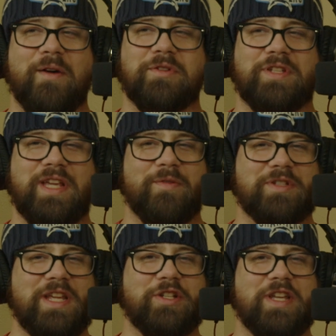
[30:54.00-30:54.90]
it was
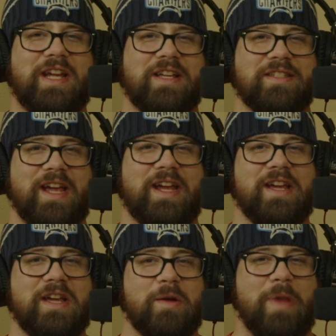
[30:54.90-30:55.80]
interesting because like
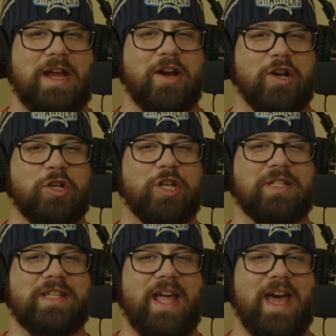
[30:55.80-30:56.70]
my character
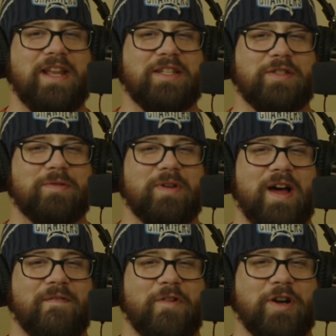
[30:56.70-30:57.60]
just had its
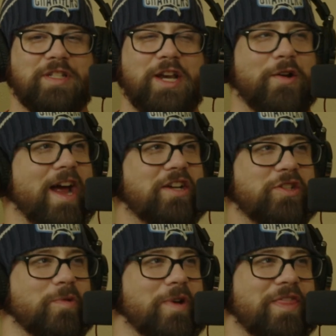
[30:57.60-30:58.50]
first
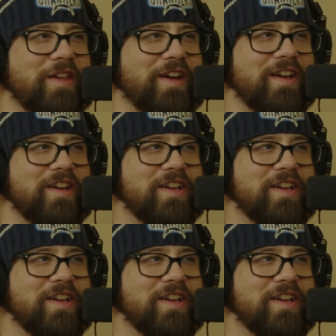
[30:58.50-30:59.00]
interaction with the